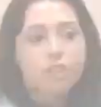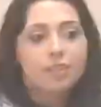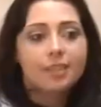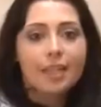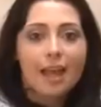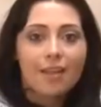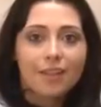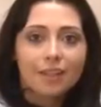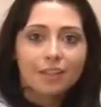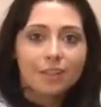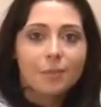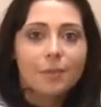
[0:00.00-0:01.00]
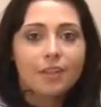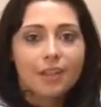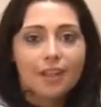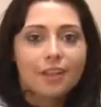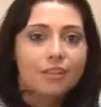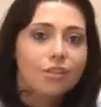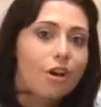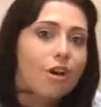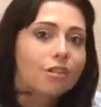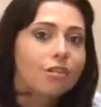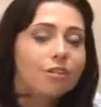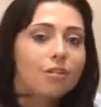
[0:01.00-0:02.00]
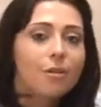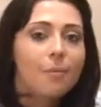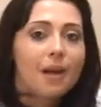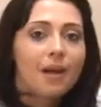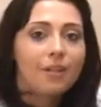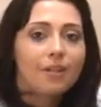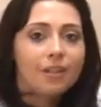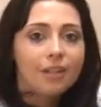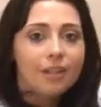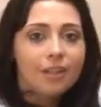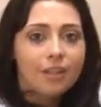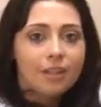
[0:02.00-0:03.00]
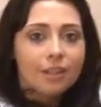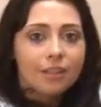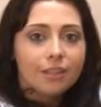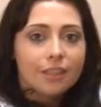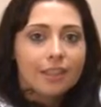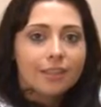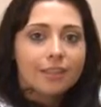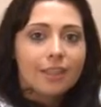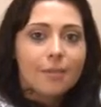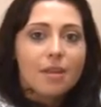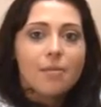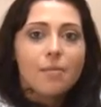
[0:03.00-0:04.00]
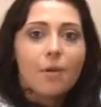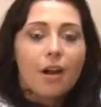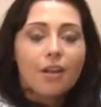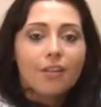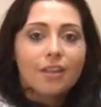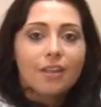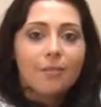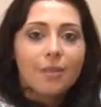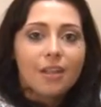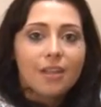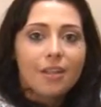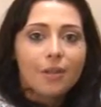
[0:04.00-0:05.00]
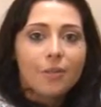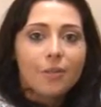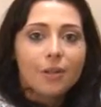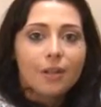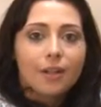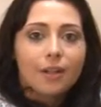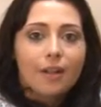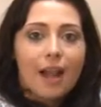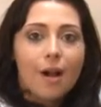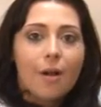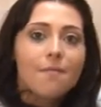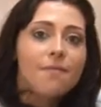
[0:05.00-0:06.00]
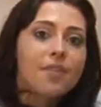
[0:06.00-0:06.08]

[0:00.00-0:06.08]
Just having someone there to talk to about things that may be bothering me or how I'm